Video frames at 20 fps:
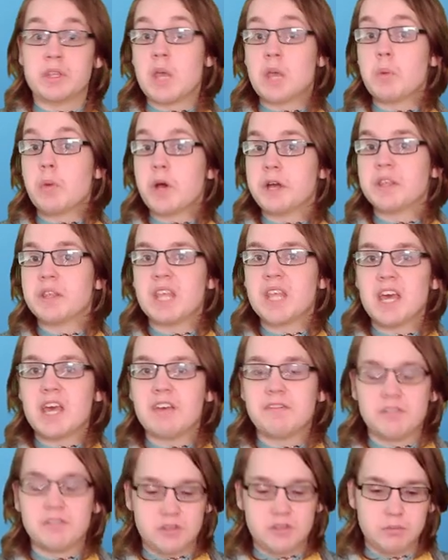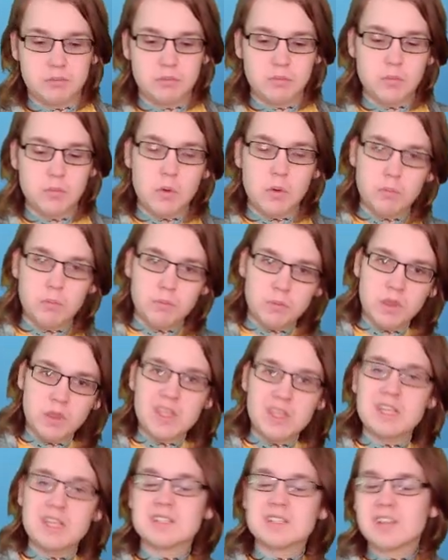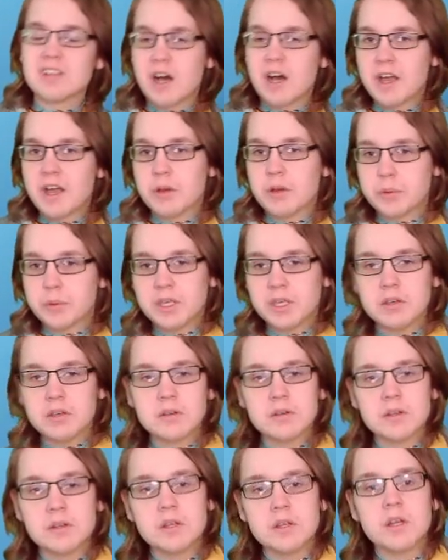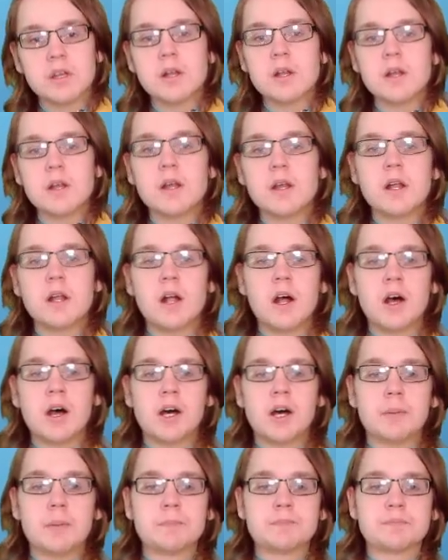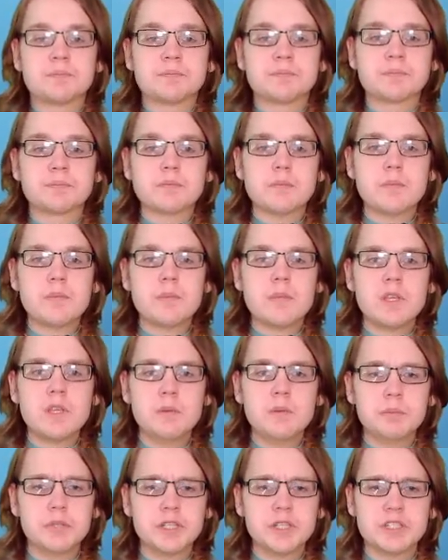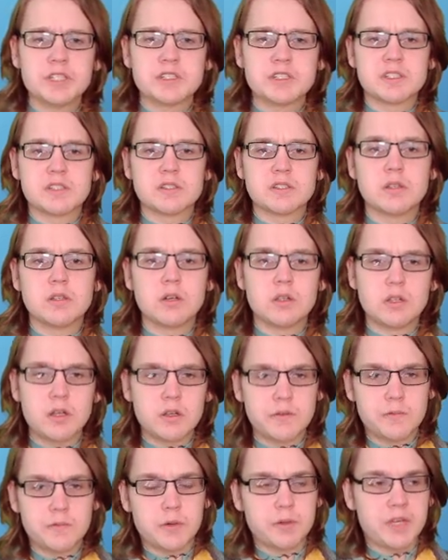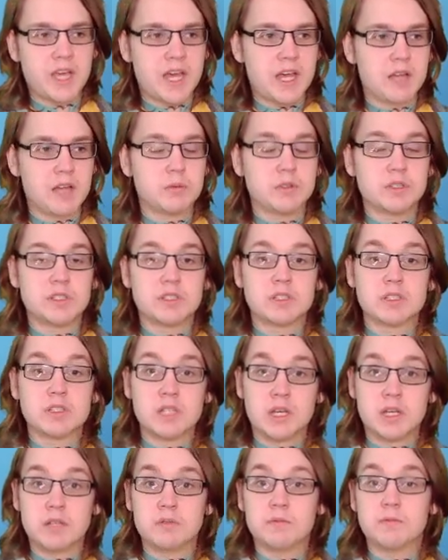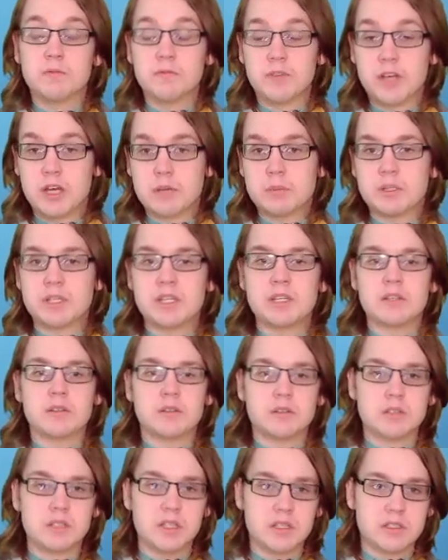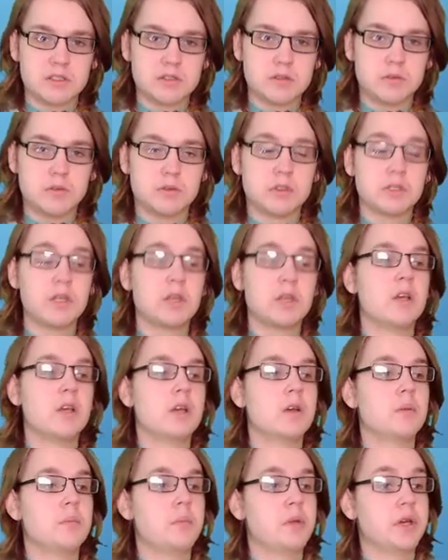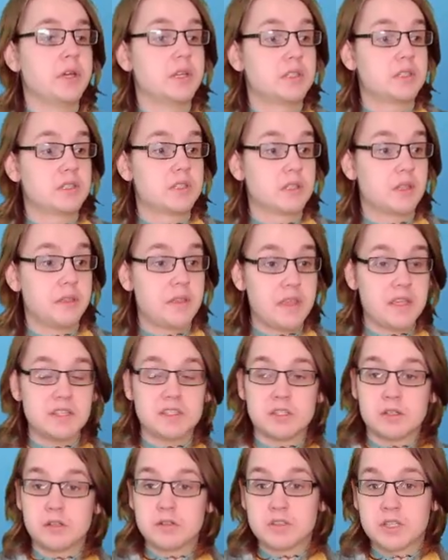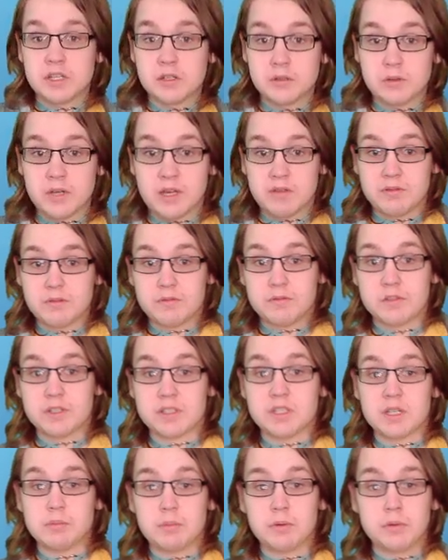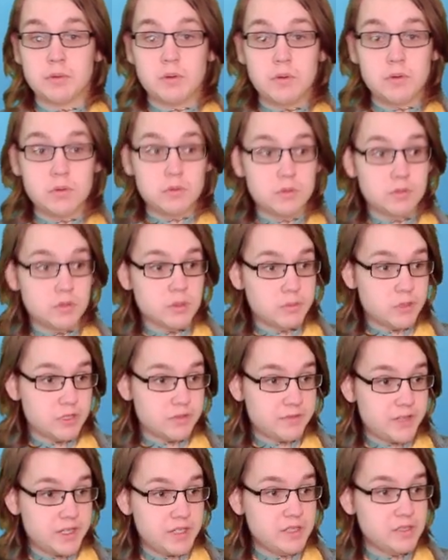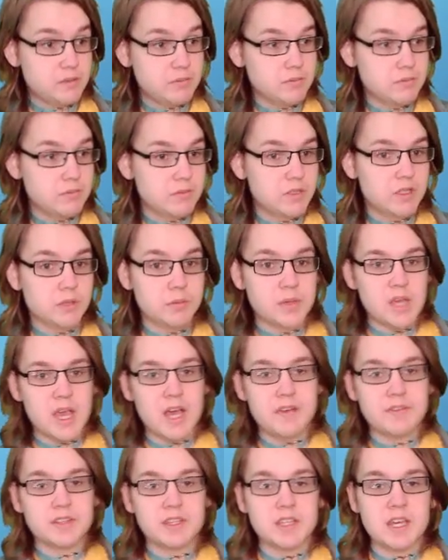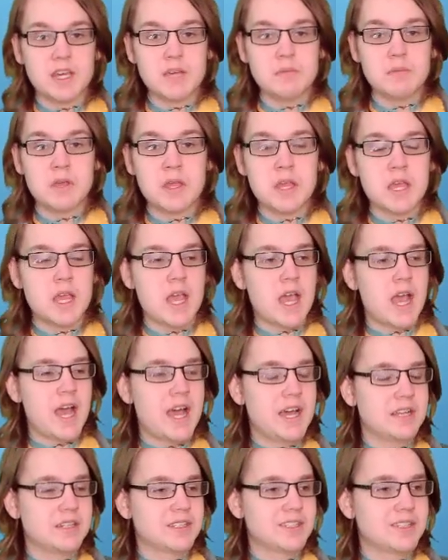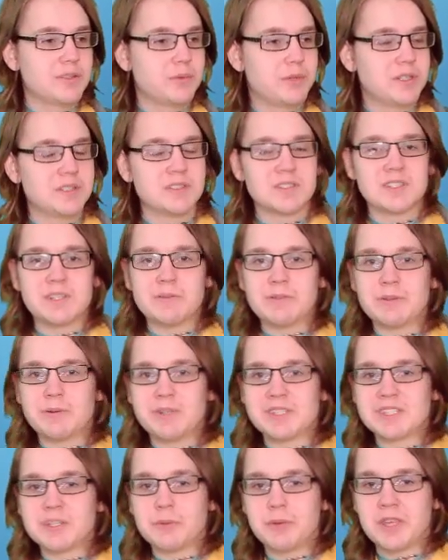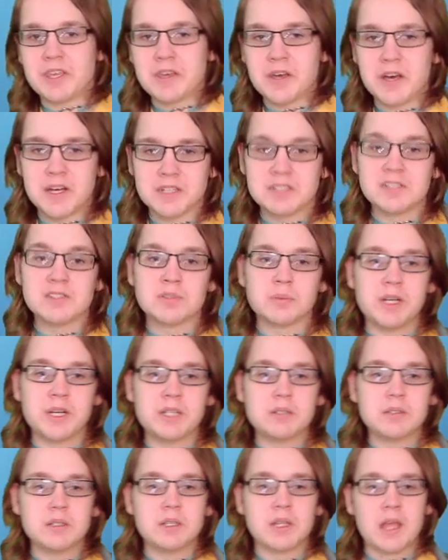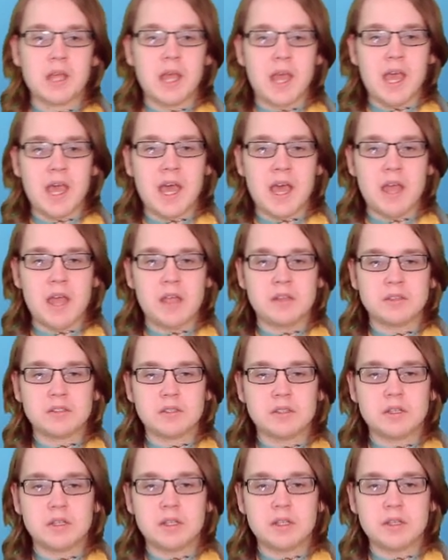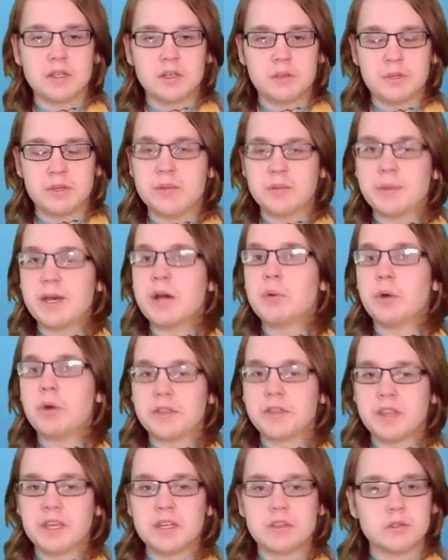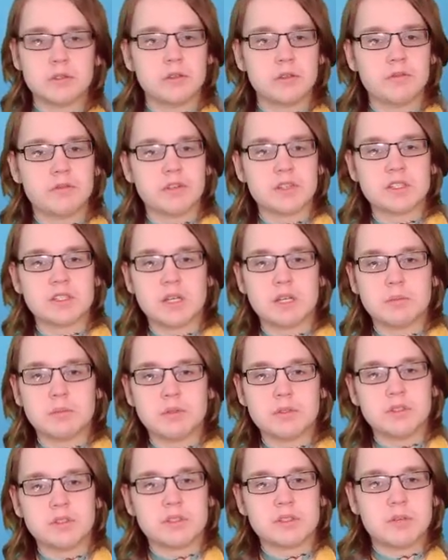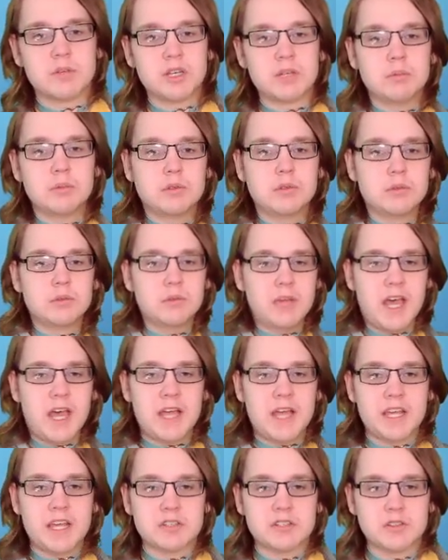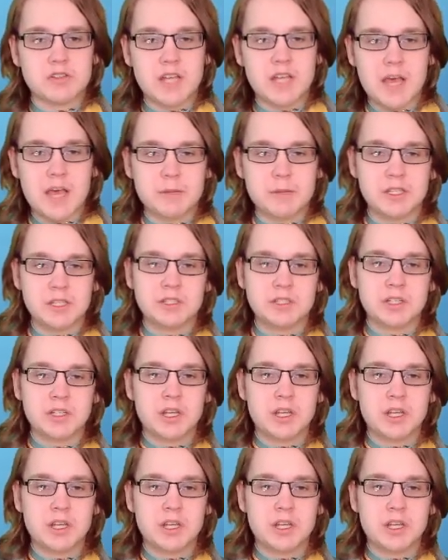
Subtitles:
weren't there for the entire week. But a lot of what we had was done verbally and on Discord, but these are the notes I do have. For example, all the modifiers that we have in the game, and some of the ones that we cut as well, and a little bit about what they do. For example, your spike ball, add extra damage.